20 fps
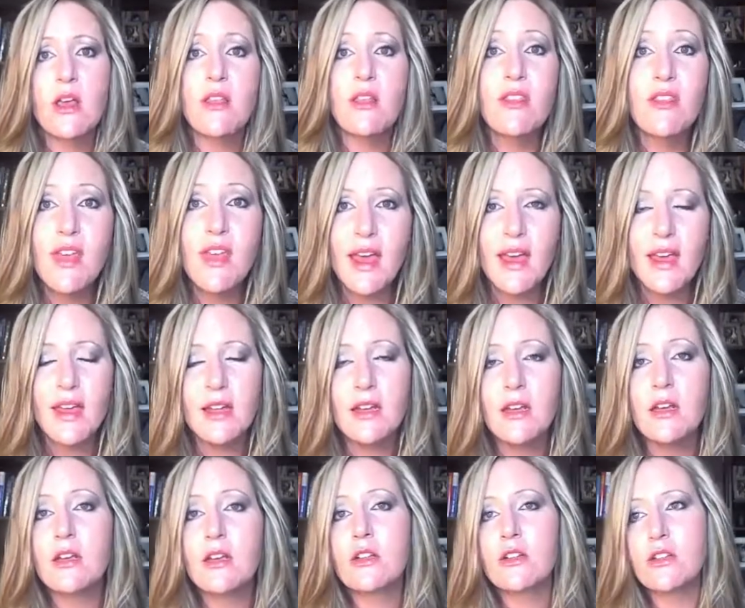
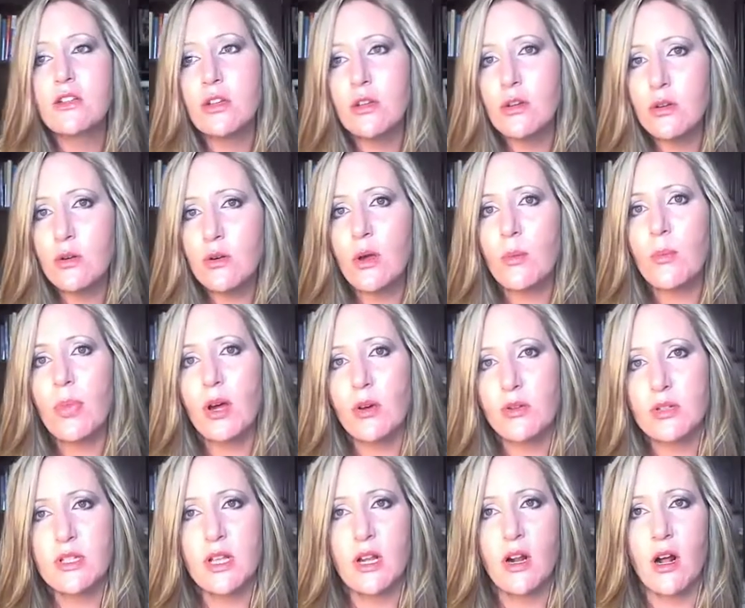then to
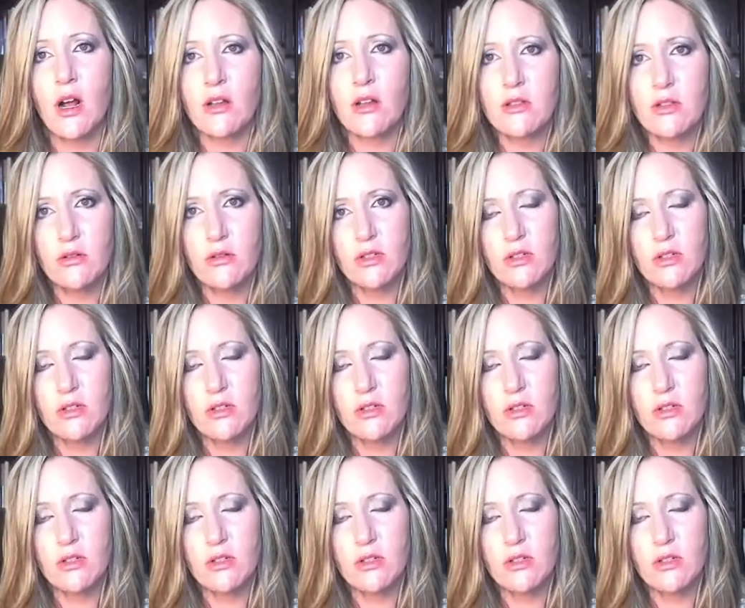post it also